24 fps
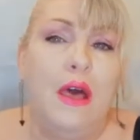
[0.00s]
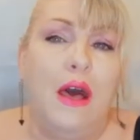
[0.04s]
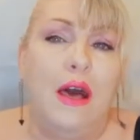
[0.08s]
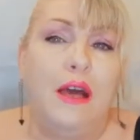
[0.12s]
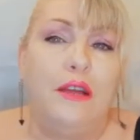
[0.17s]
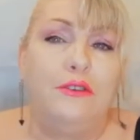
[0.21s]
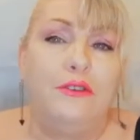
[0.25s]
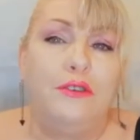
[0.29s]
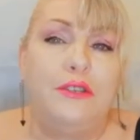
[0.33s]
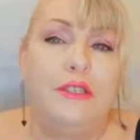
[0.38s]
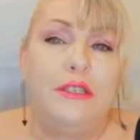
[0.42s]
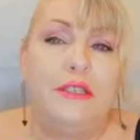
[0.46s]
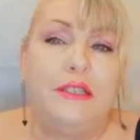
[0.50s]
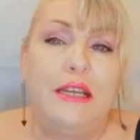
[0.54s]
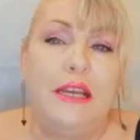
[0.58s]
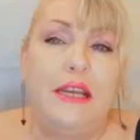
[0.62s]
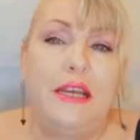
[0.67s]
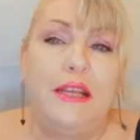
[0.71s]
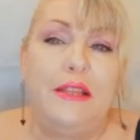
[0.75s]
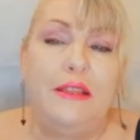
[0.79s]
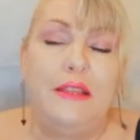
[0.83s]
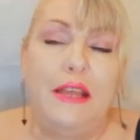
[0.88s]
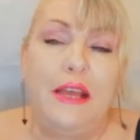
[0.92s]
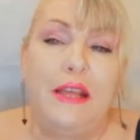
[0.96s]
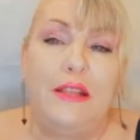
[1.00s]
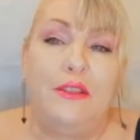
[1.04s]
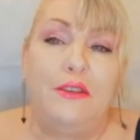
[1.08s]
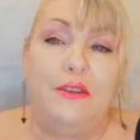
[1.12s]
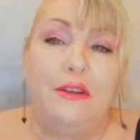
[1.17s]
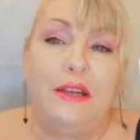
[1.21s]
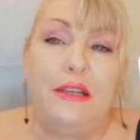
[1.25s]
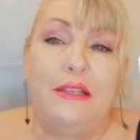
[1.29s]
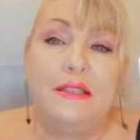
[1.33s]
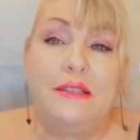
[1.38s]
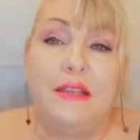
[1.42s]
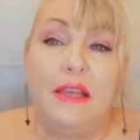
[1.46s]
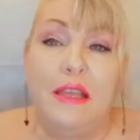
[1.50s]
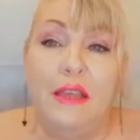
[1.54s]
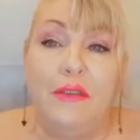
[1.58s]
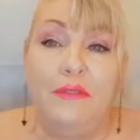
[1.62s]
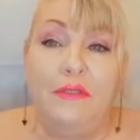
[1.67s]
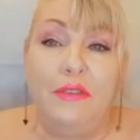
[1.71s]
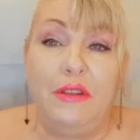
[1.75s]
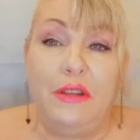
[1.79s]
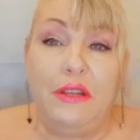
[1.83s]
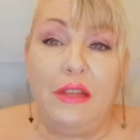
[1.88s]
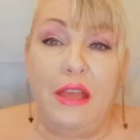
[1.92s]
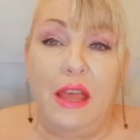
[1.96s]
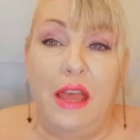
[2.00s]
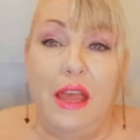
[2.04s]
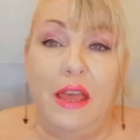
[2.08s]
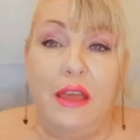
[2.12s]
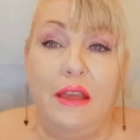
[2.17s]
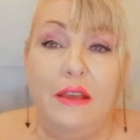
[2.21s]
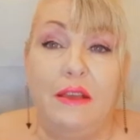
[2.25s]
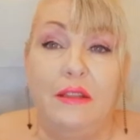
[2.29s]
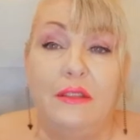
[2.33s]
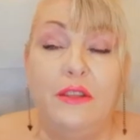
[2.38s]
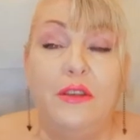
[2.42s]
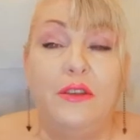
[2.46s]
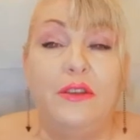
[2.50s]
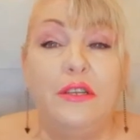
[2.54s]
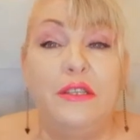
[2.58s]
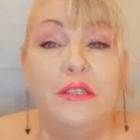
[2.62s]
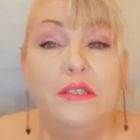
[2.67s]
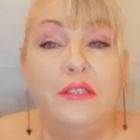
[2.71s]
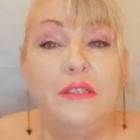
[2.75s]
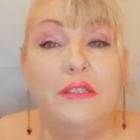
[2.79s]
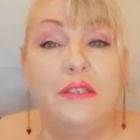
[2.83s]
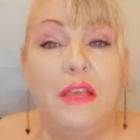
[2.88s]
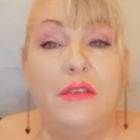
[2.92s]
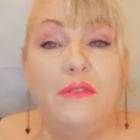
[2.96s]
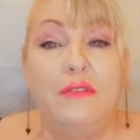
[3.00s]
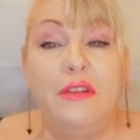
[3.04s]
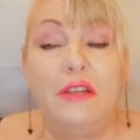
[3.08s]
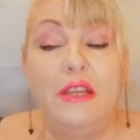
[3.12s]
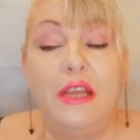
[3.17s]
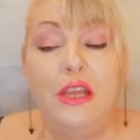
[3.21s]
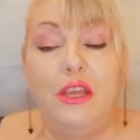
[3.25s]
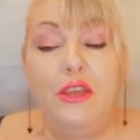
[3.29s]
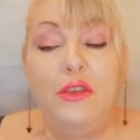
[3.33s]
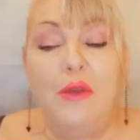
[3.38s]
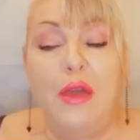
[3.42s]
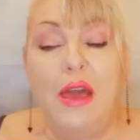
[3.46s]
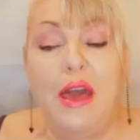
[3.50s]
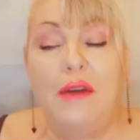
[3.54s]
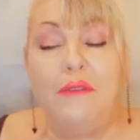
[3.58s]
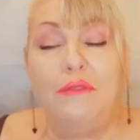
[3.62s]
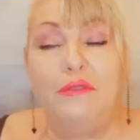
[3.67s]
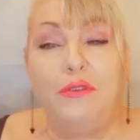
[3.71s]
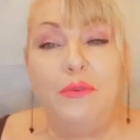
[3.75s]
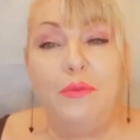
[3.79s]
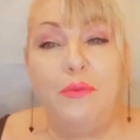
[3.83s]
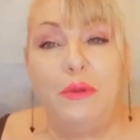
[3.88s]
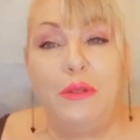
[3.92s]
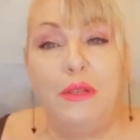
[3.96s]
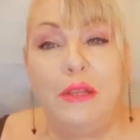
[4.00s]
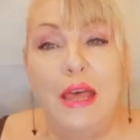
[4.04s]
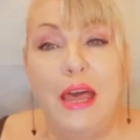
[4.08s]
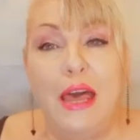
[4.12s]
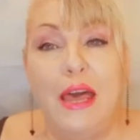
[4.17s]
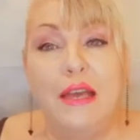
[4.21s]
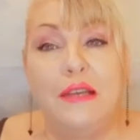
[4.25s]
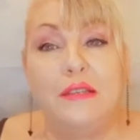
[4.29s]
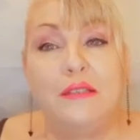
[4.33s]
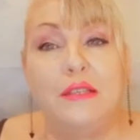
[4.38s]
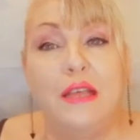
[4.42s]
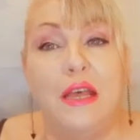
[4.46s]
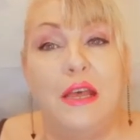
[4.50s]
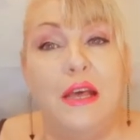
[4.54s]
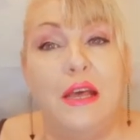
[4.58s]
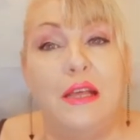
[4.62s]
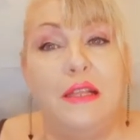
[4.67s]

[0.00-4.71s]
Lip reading: understand that there is a give and take. There is this give and take. You have to relax.